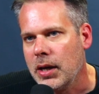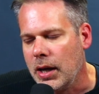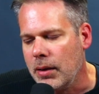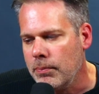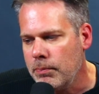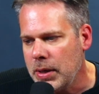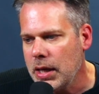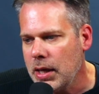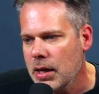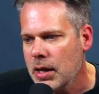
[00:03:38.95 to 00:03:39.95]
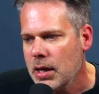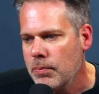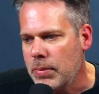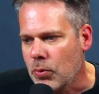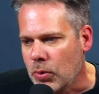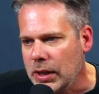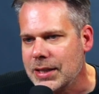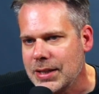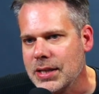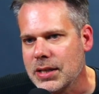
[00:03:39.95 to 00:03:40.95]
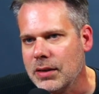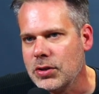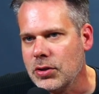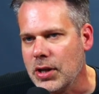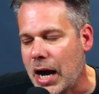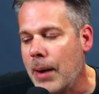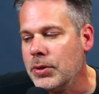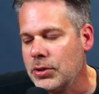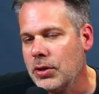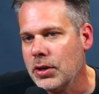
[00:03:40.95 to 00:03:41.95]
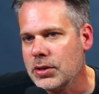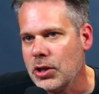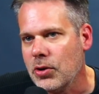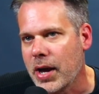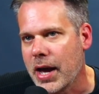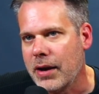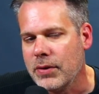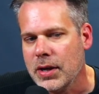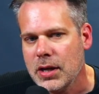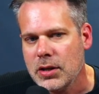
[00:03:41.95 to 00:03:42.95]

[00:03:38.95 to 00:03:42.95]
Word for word: Um, be be really sensitive to the opportunities that you have